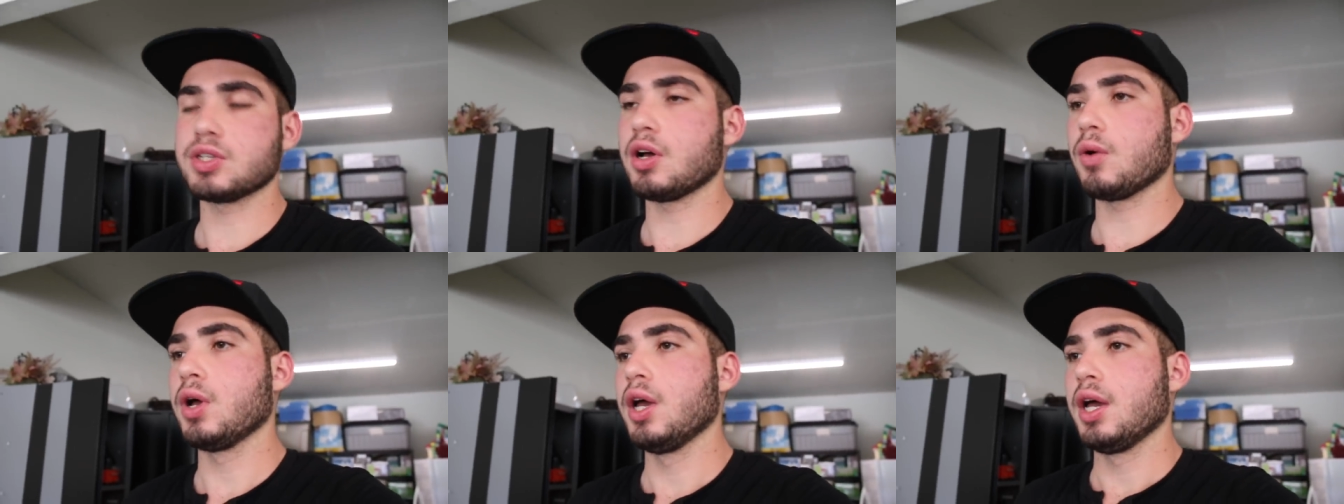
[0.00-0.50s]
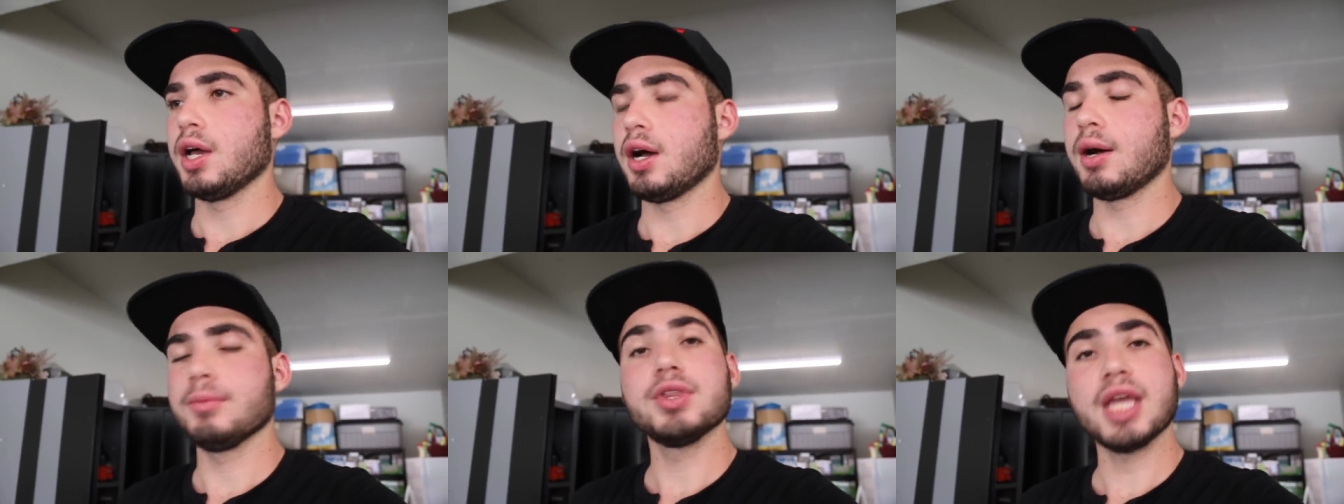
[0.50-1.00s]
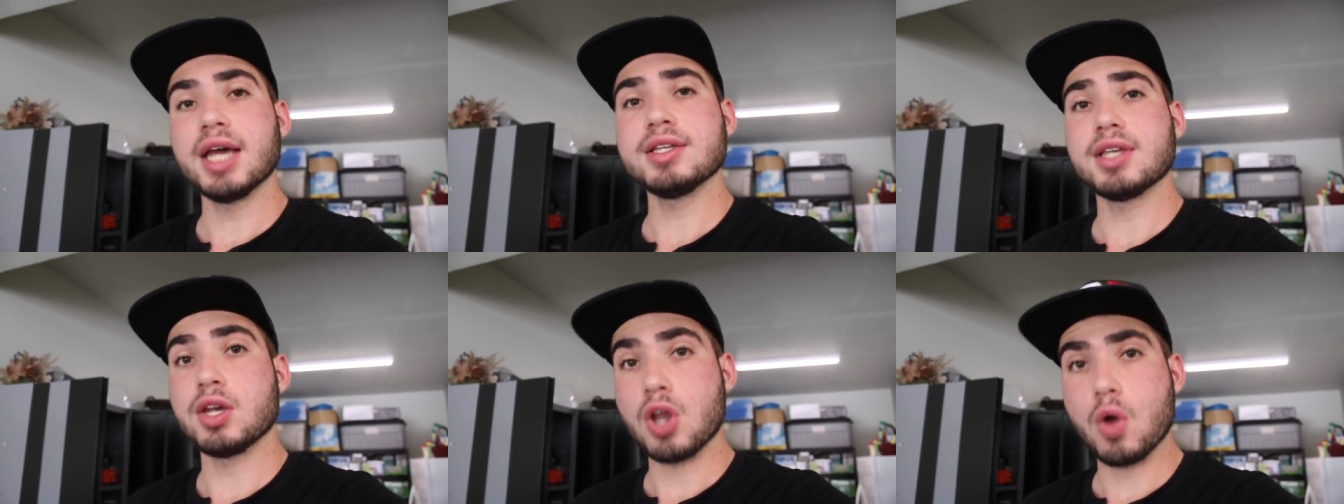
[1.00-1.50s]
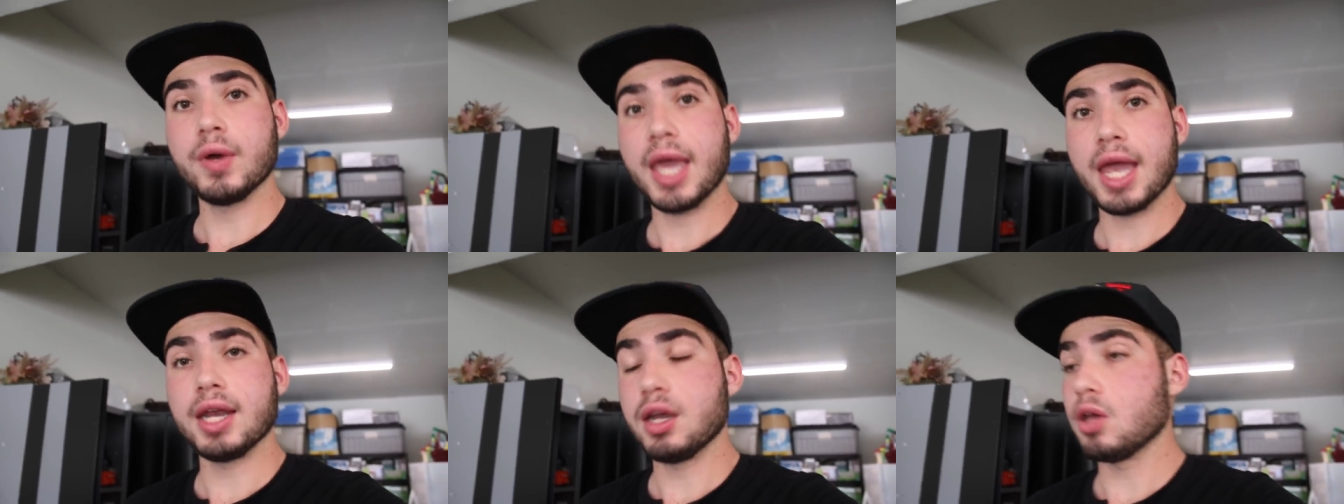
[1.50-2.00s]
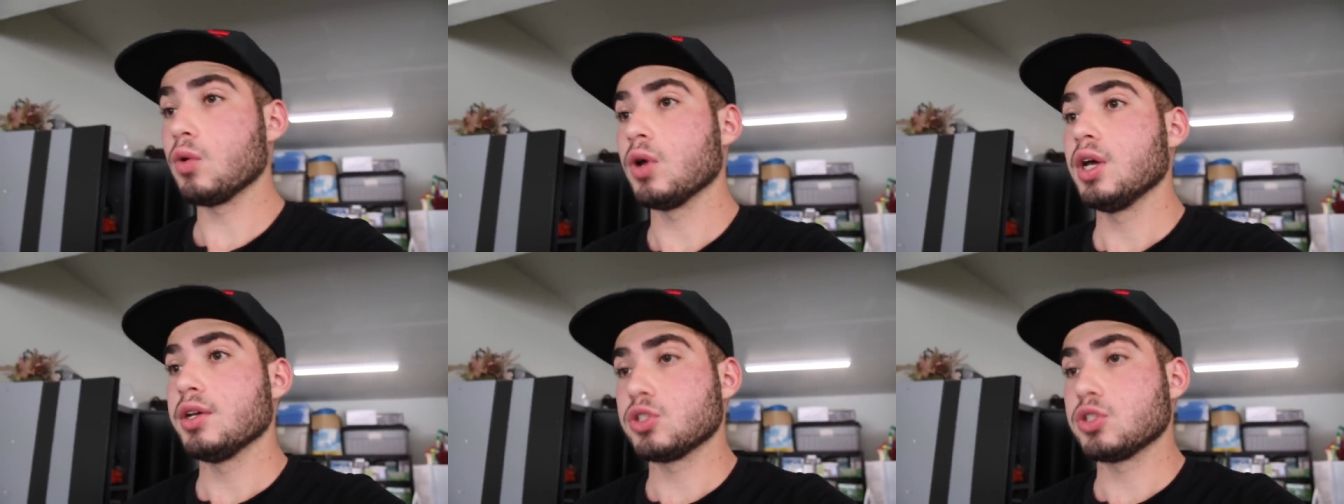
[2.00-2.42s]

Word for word: So um, that's a no can do.